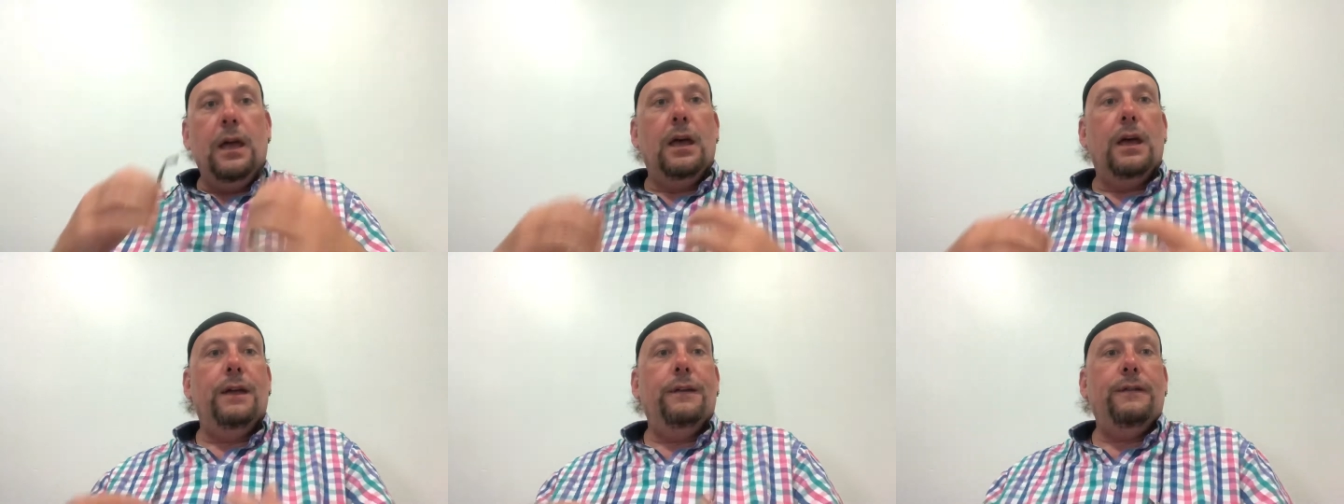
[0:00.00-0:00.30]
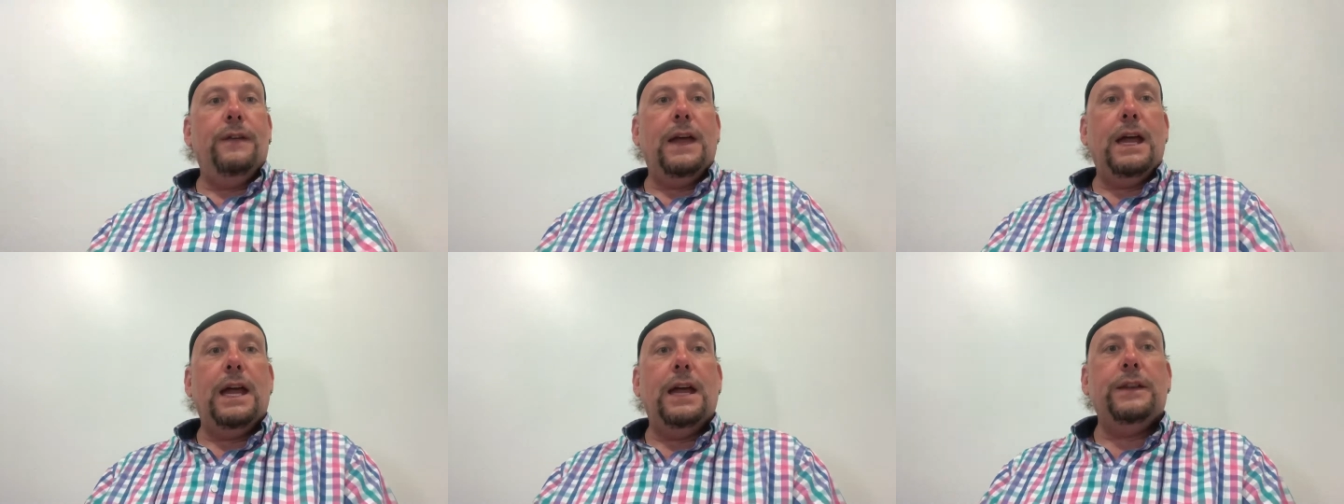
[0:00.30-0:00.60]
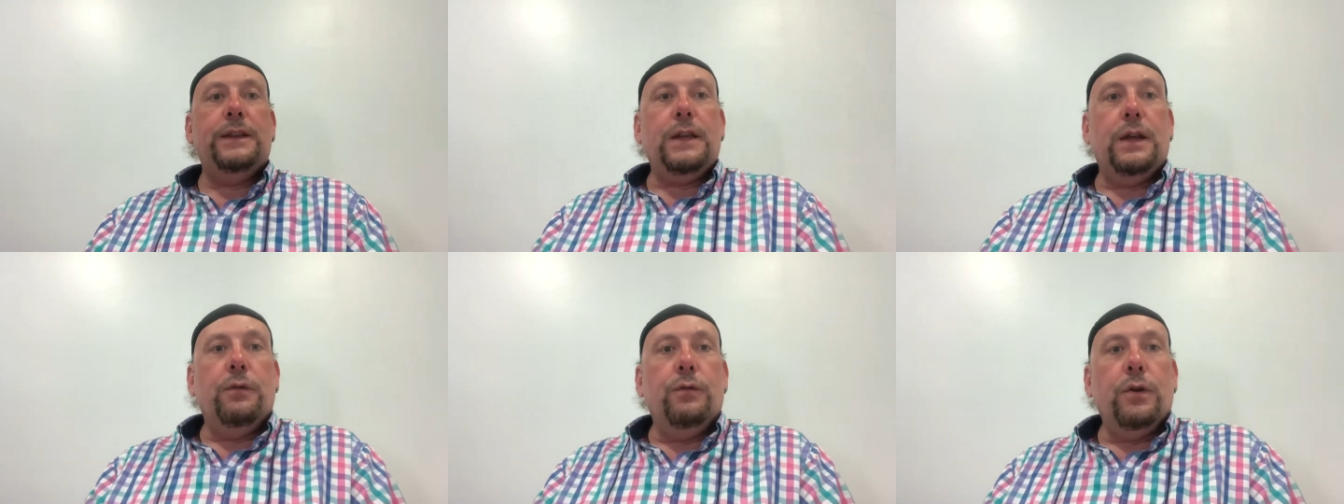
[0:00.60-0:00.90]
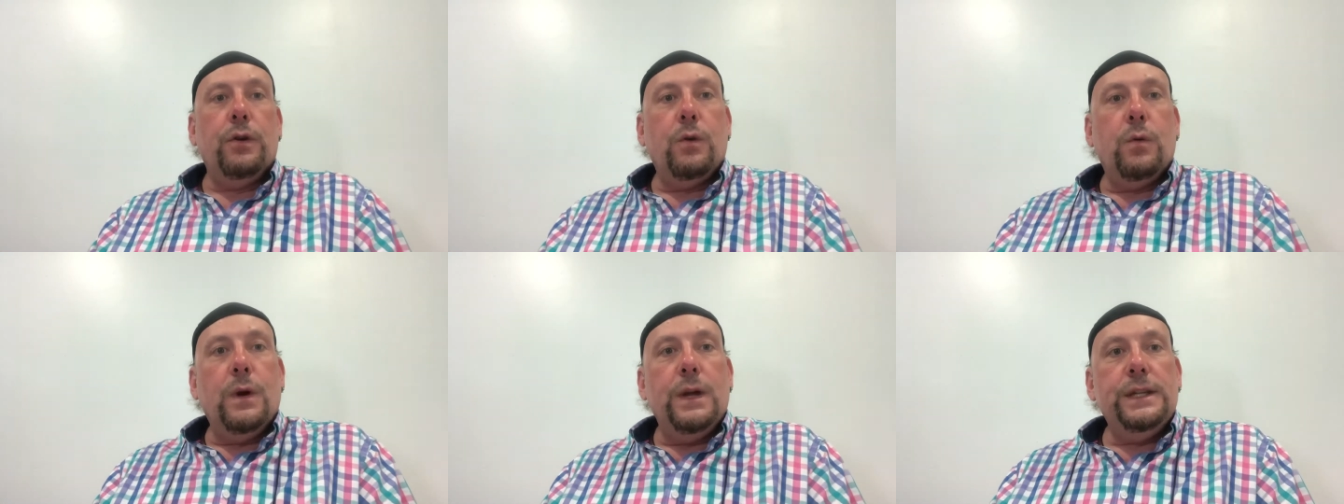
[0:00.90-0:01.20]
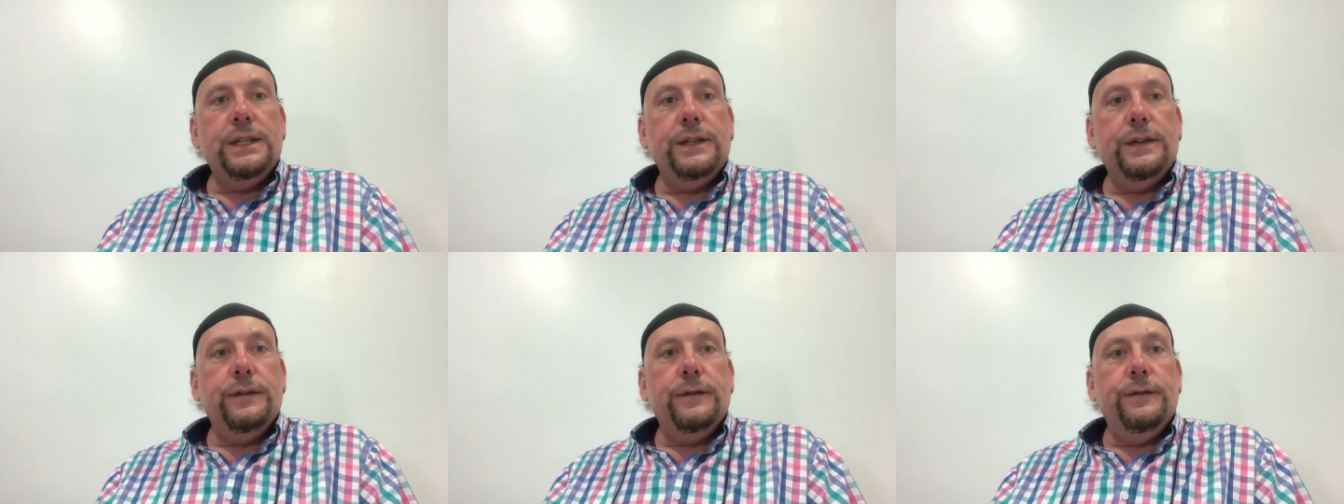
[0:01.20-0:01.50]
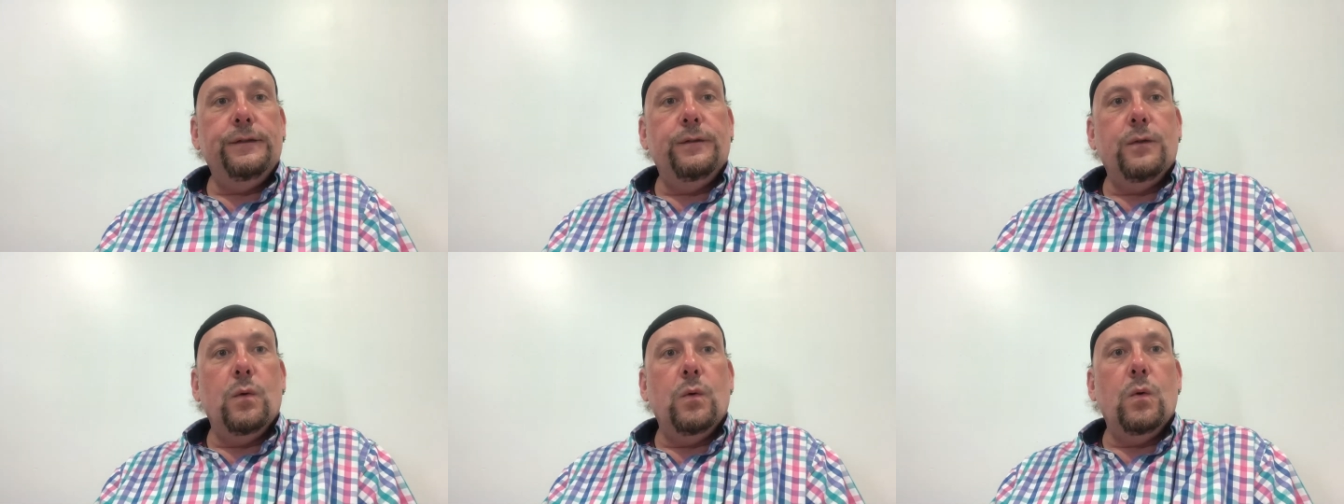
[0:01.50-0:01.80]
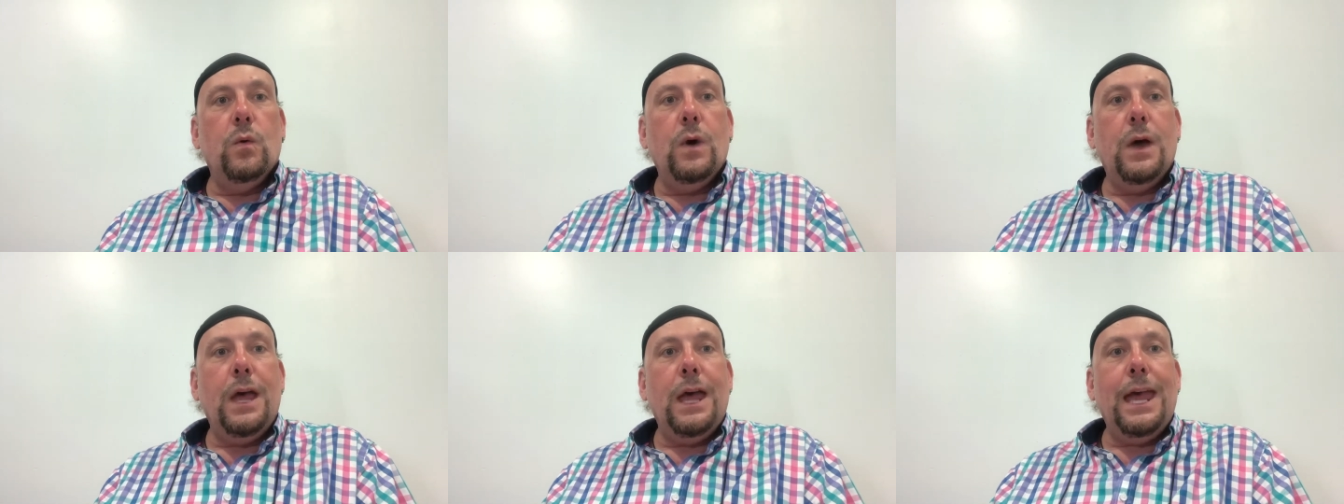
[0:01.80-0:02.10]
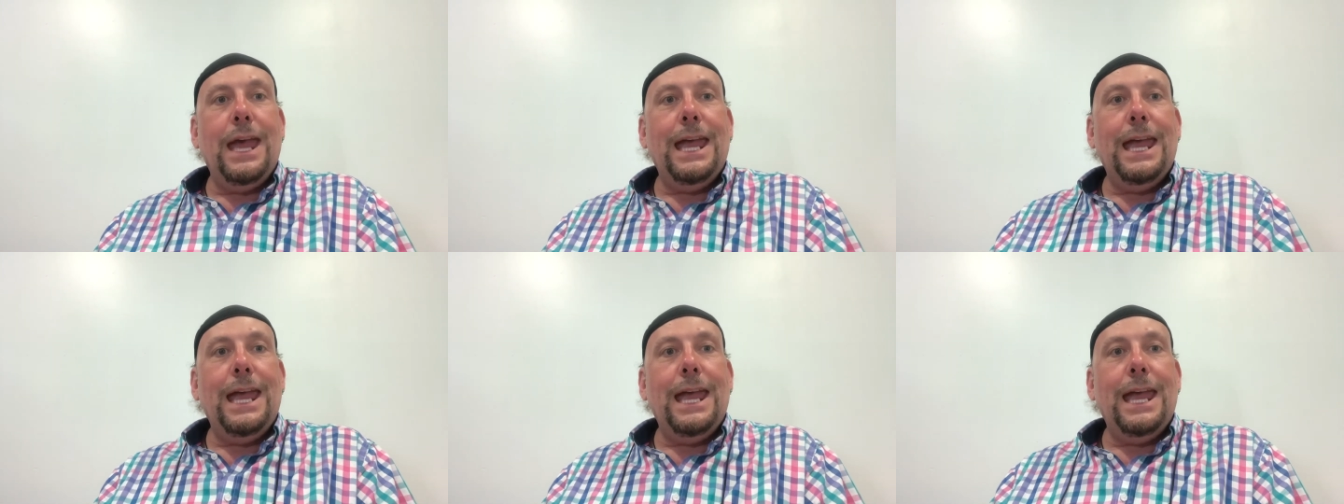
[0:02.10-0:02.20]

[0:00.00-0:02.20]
I've had a request for